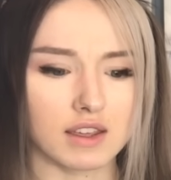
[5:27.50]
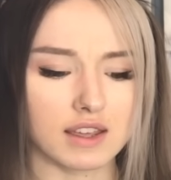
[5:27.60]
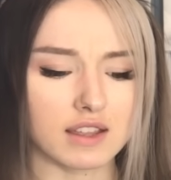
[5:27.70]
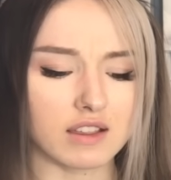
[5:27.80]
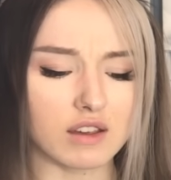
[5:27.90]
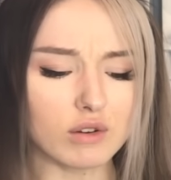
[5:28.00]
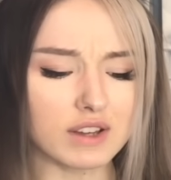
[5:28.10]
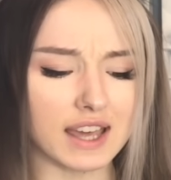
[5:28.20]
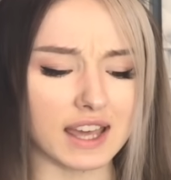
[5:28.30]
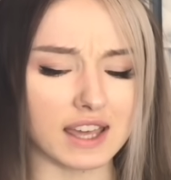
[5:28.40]
Is he
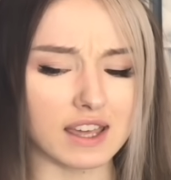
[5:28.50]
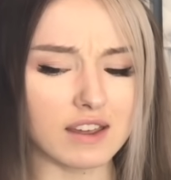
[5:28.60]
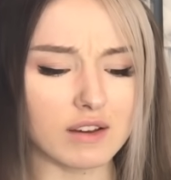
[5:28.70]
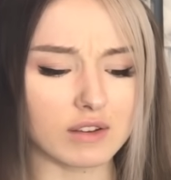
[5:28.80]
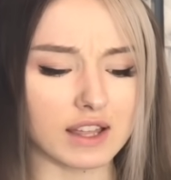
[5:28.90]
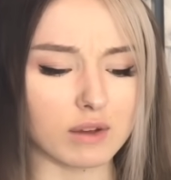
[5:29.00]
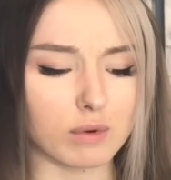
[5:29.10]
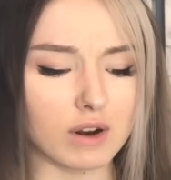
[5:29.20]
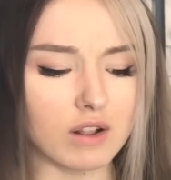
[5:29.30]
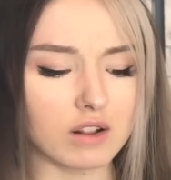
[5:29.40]
okay? Like,
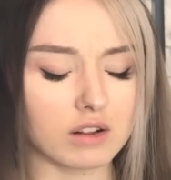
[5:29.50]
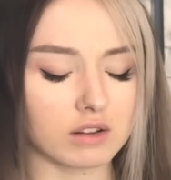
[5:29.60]
what are...